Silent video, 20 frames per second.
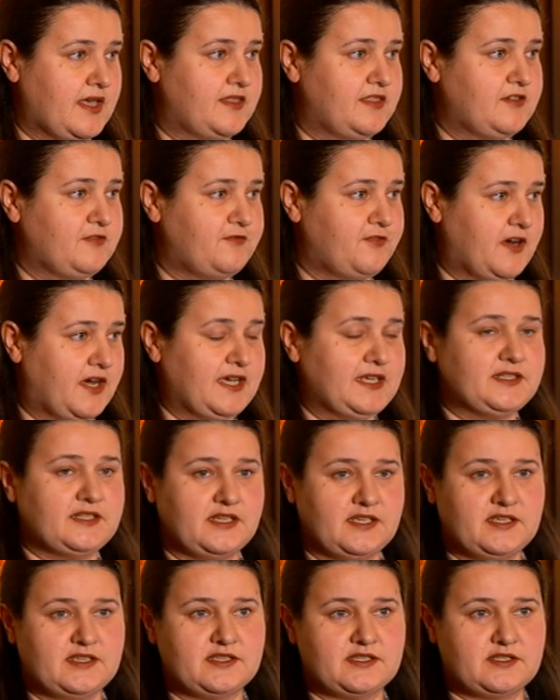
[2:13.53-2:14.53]
And the
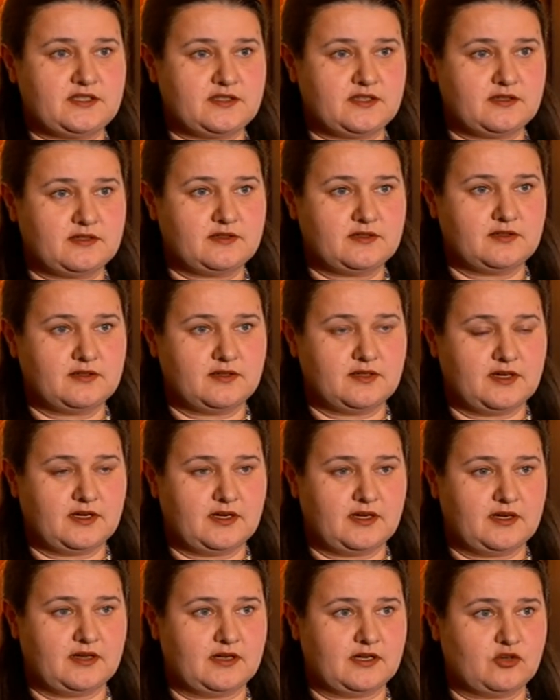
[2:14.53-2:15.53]
fight is
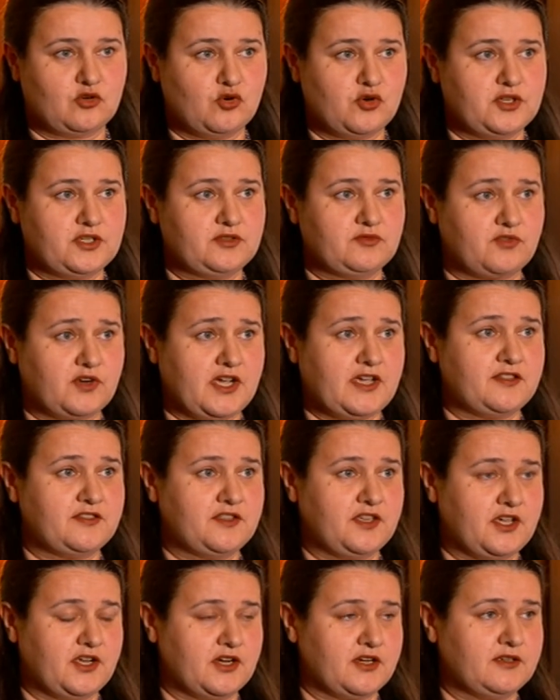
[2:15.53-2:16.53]
uh, going
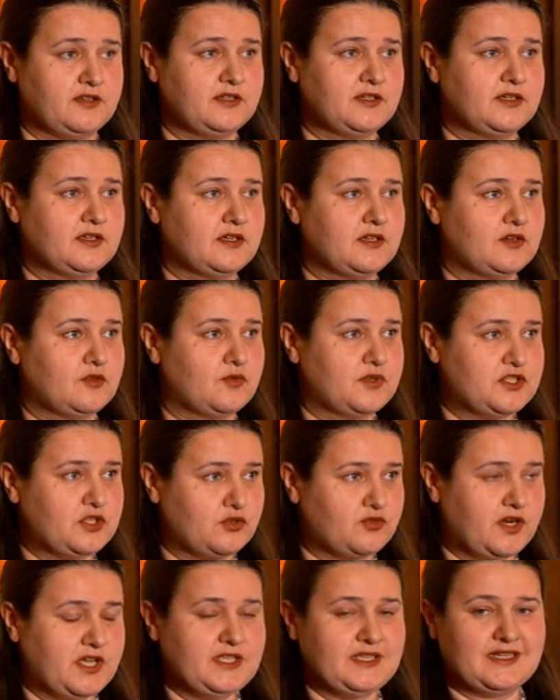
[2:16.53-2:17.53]
right there
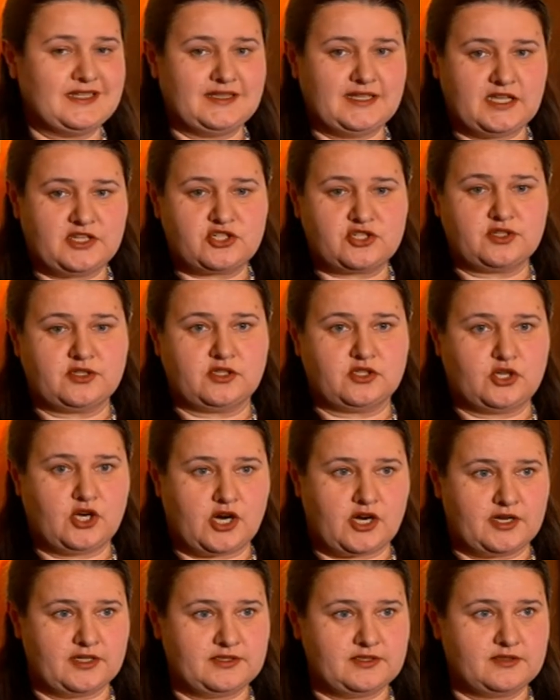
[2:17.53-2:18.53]
with Ukrainian National
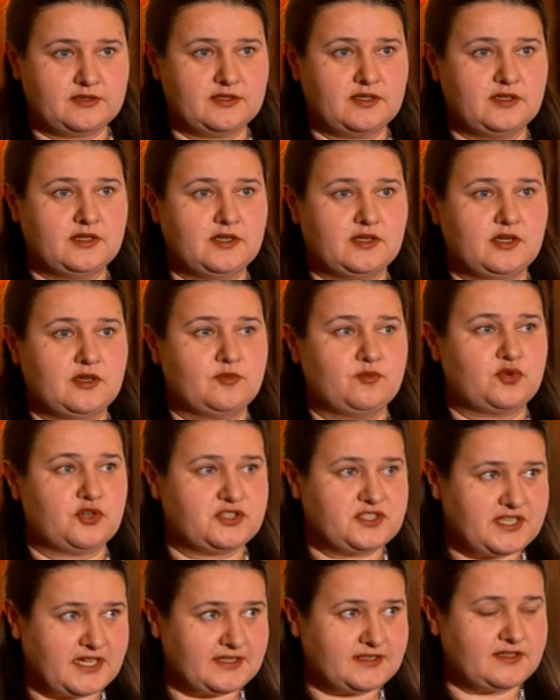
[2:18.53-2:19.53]
Guard
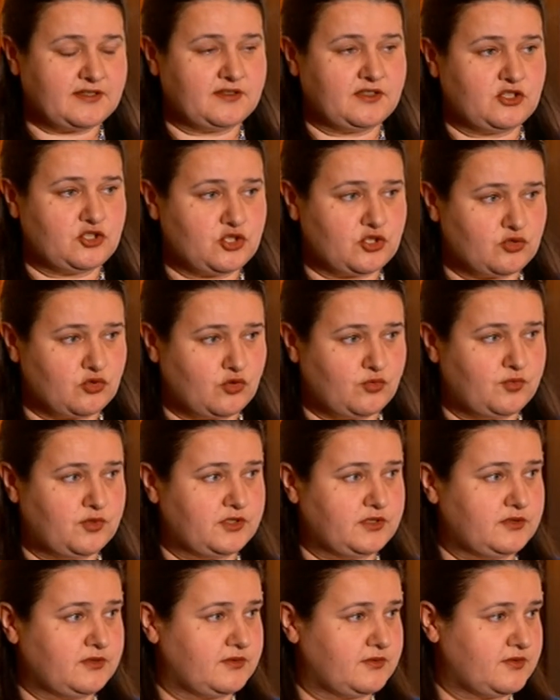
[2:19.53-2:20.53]
protecting the
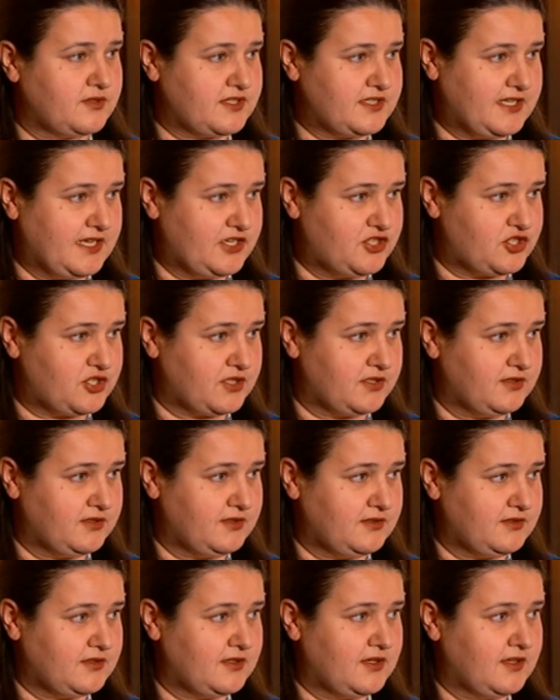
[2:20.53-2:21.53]
Chernobyl
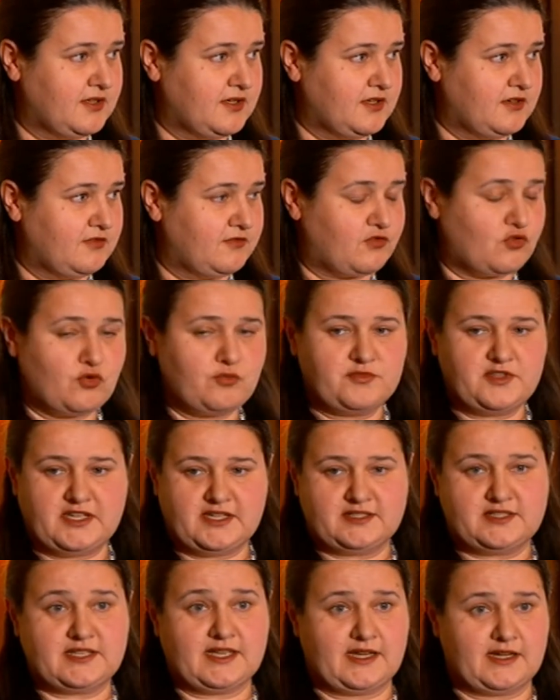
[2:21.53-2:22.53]
station from
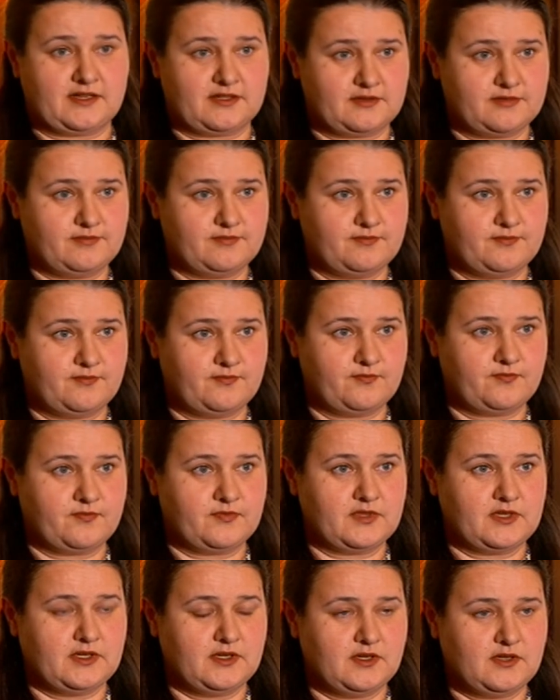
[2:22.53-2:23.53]
the attack.
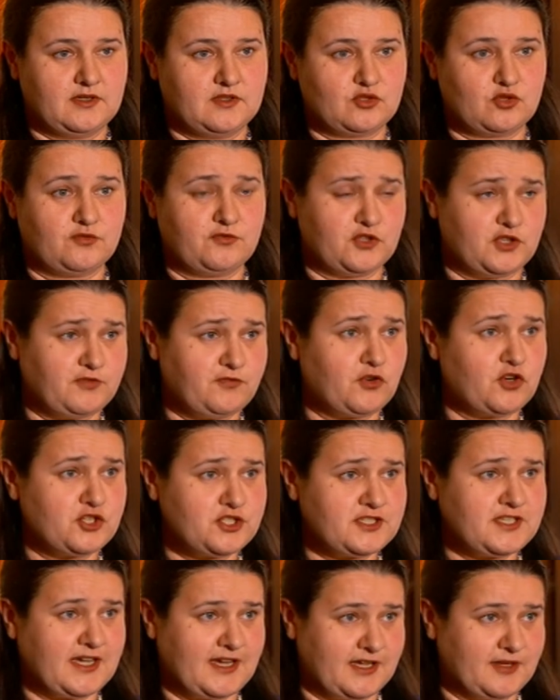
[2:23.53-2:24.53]
So for the
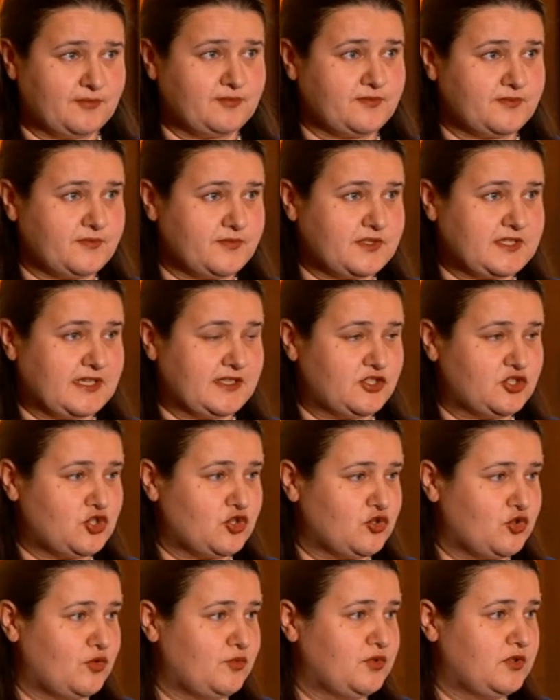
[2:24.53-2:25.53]
first time since
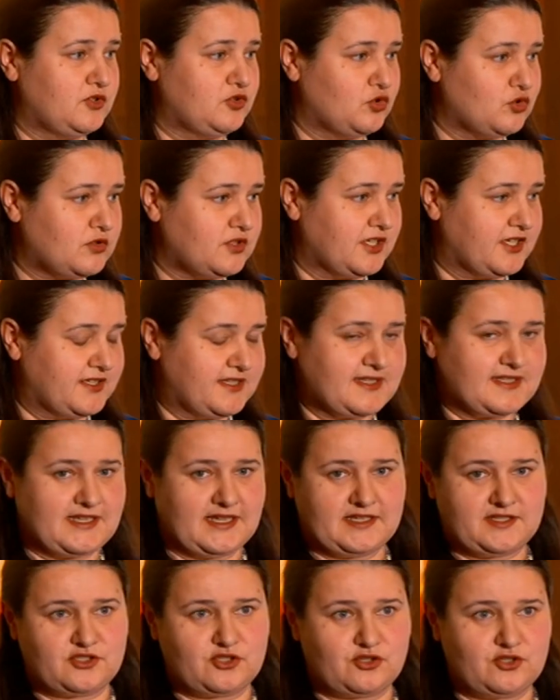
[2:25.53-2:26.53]
Chernobyl nuclear
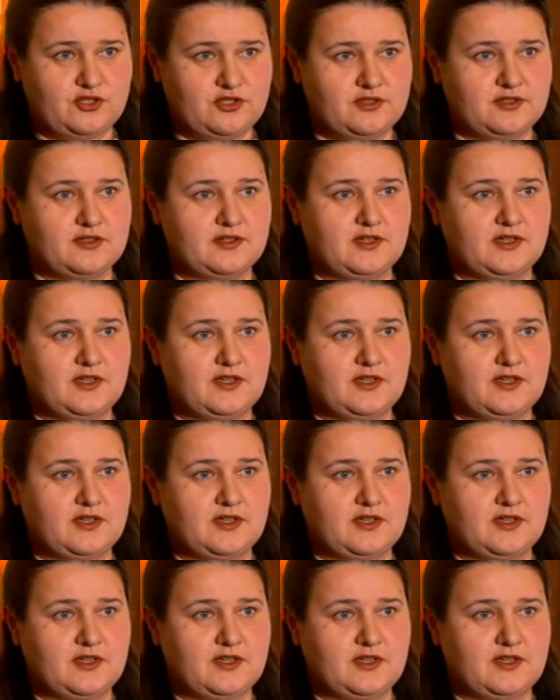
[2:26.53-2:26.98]
disaster,